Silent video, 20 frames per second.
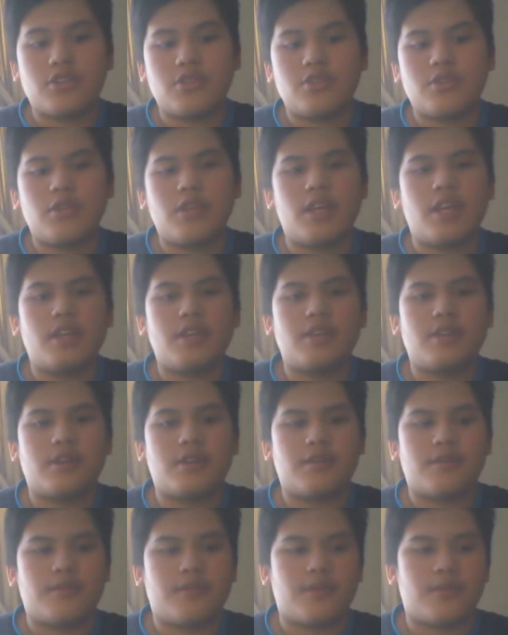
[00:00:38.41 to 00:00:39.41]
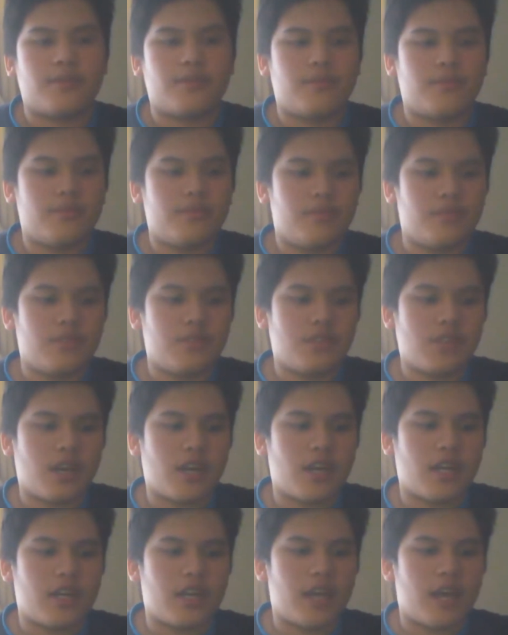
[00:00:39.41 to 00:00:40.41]
of these are from
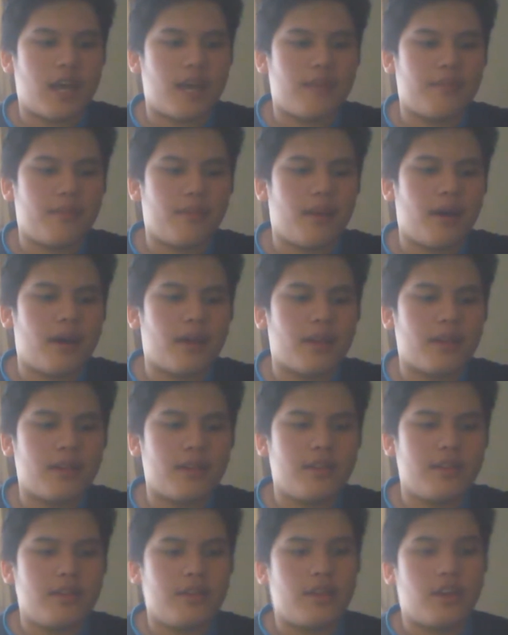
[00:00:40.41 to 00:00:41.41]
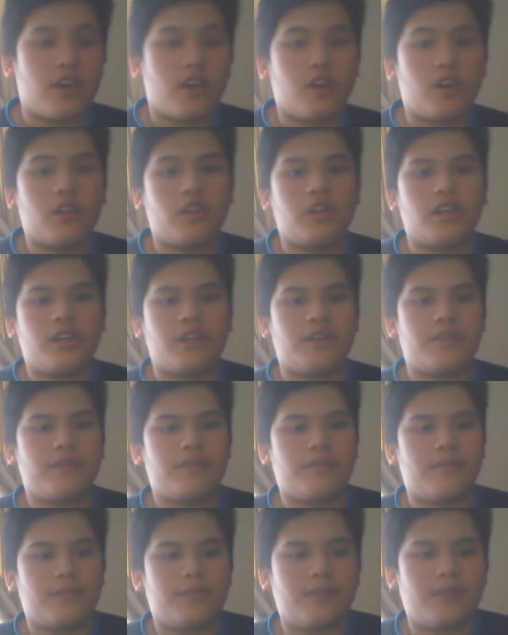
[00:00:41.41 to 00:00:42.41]
Target that I bought earlier
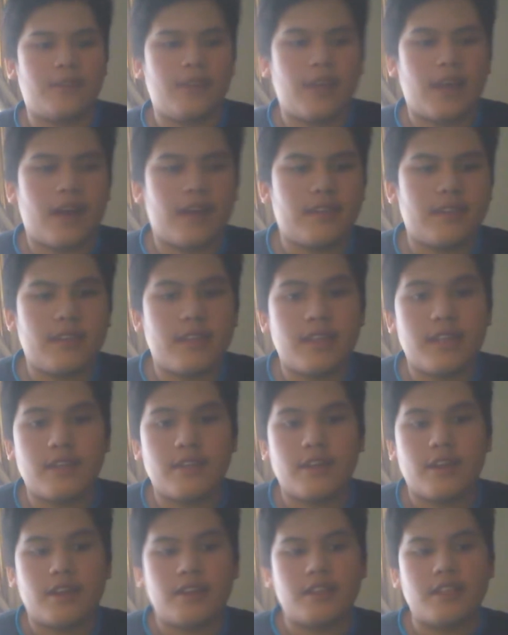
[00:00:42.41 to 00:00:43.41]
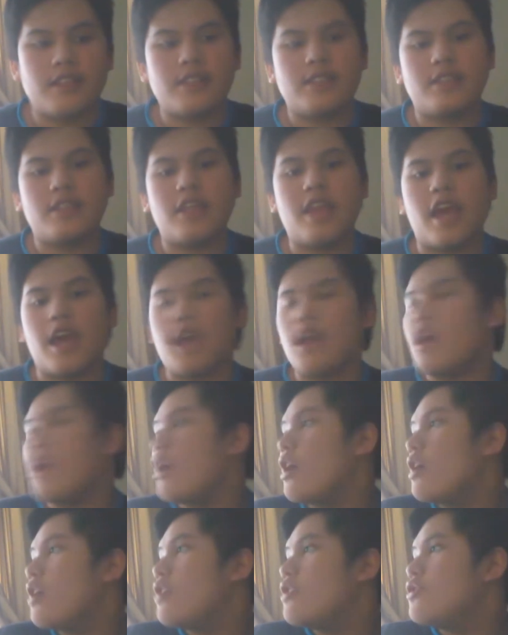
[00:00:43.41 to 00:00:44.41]
uh, uh, this today.
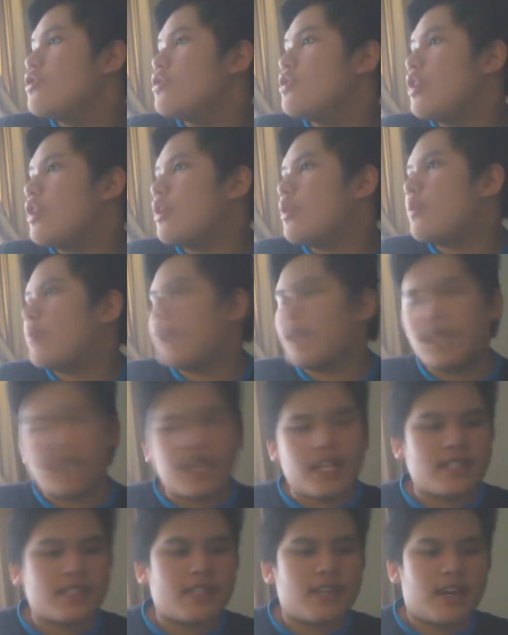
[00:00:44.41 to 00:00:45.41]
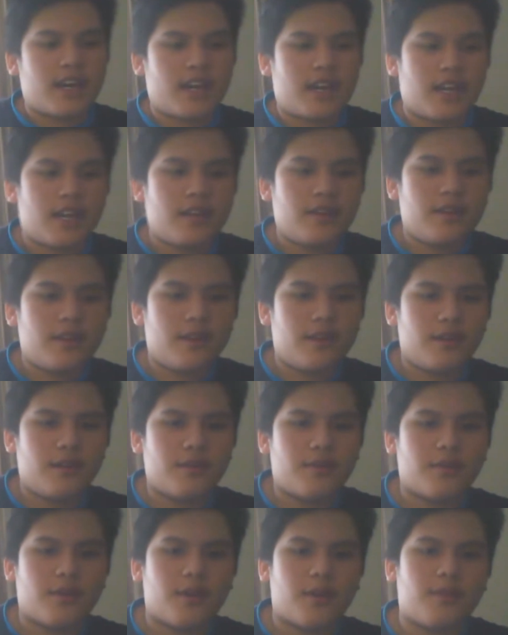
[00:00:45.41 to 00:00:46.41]
So we're gonna get started
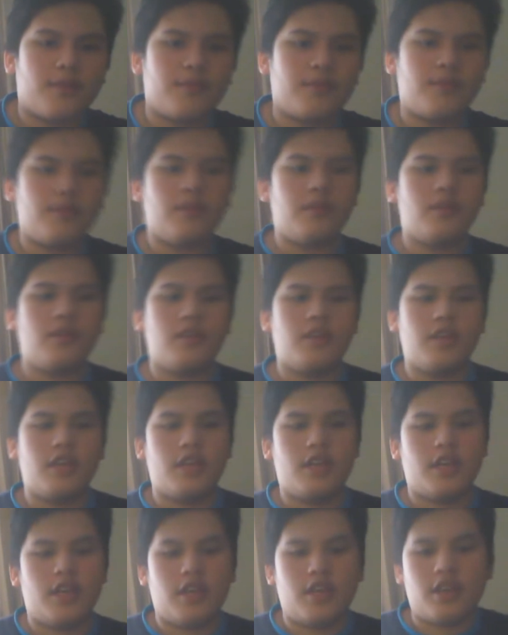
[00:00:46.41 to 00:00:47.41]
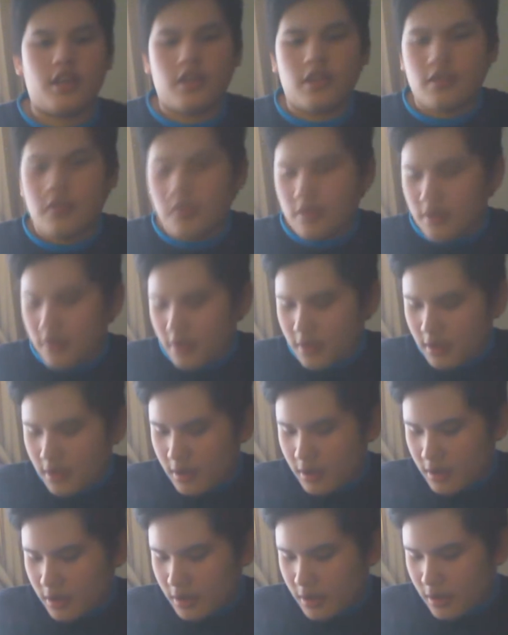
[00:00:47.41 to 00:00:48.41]
from in
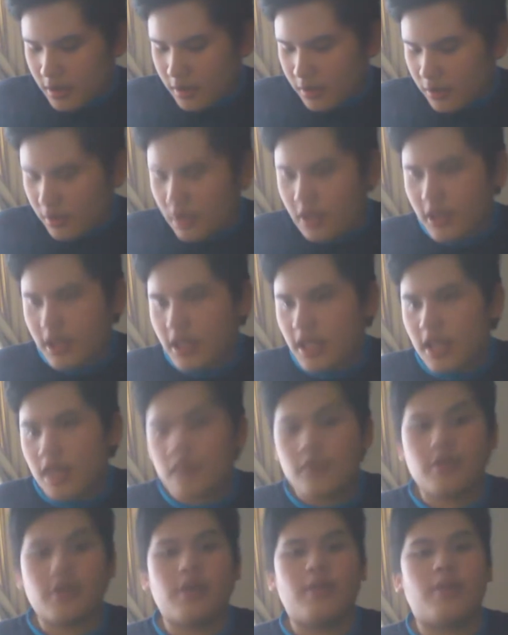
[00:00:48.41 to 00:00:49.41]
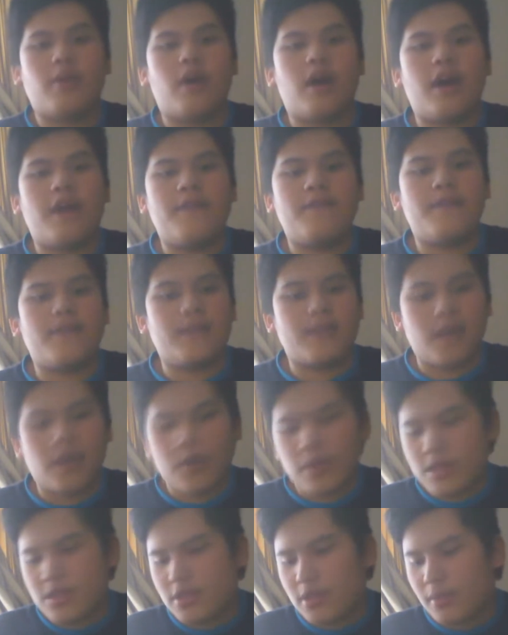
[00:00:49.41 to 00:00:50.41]
uh, one gallery mall. I've been I
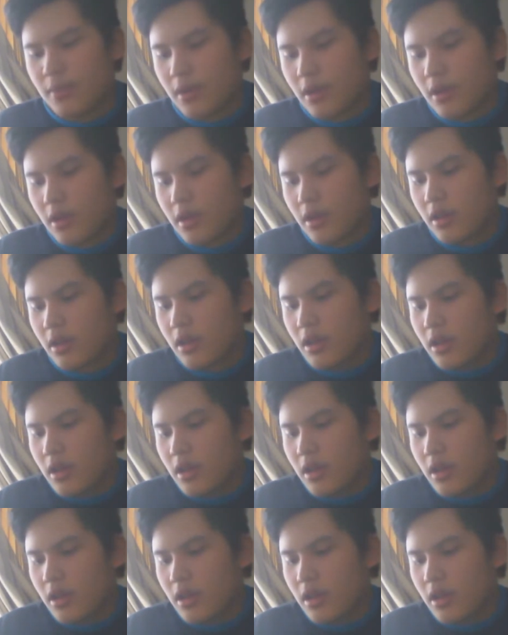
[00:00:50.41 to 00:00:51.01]
went to the mall